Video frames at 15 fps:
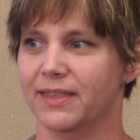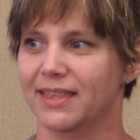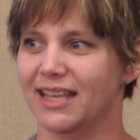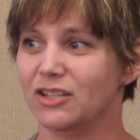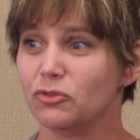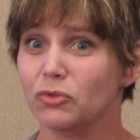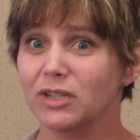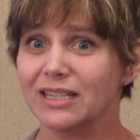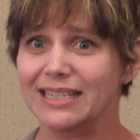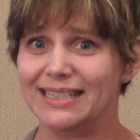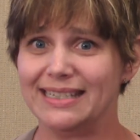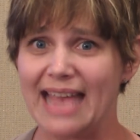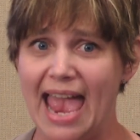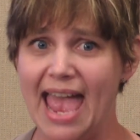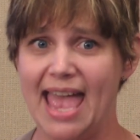That's really
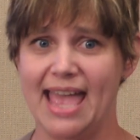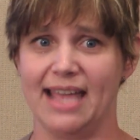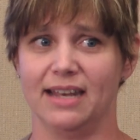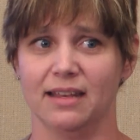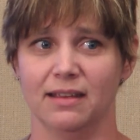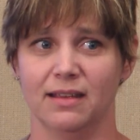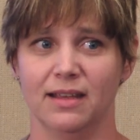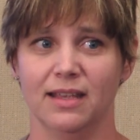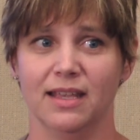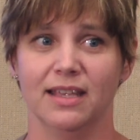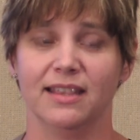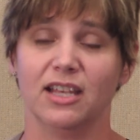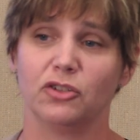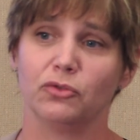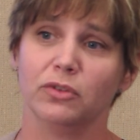sad.
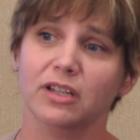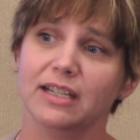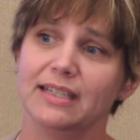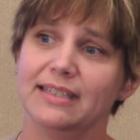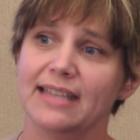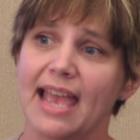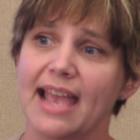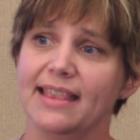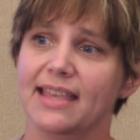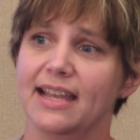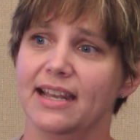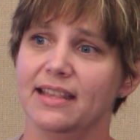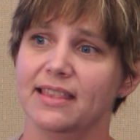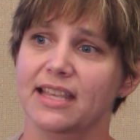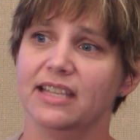That's really sad
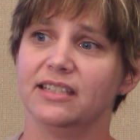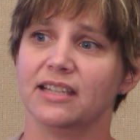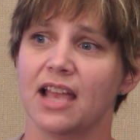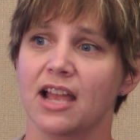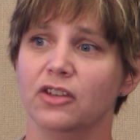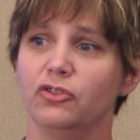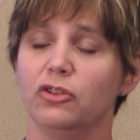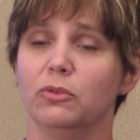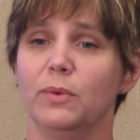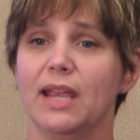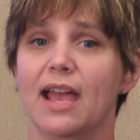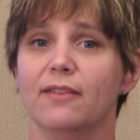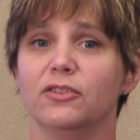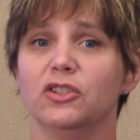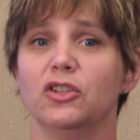that in this country we
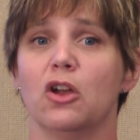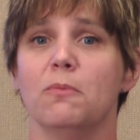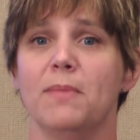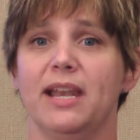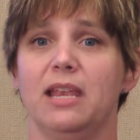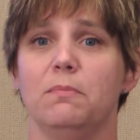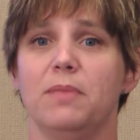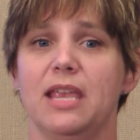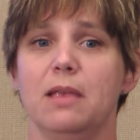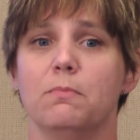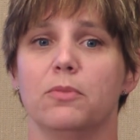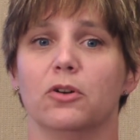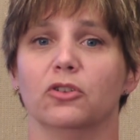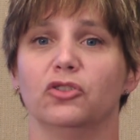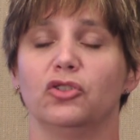have so many
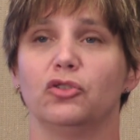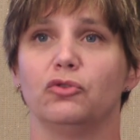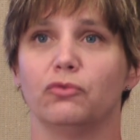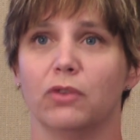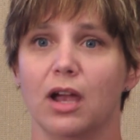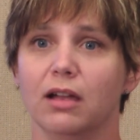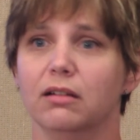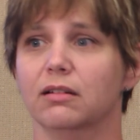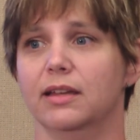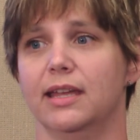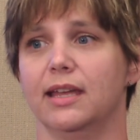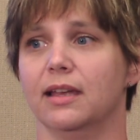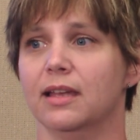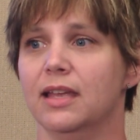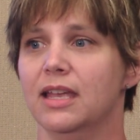people
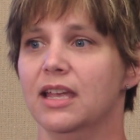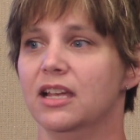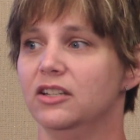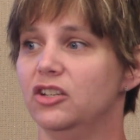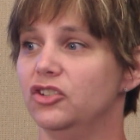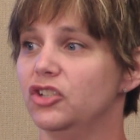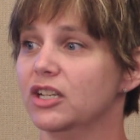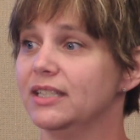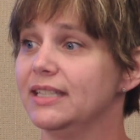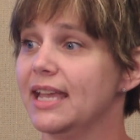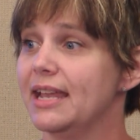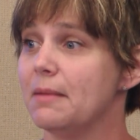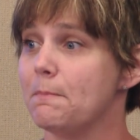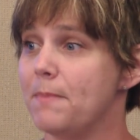struggling to just get a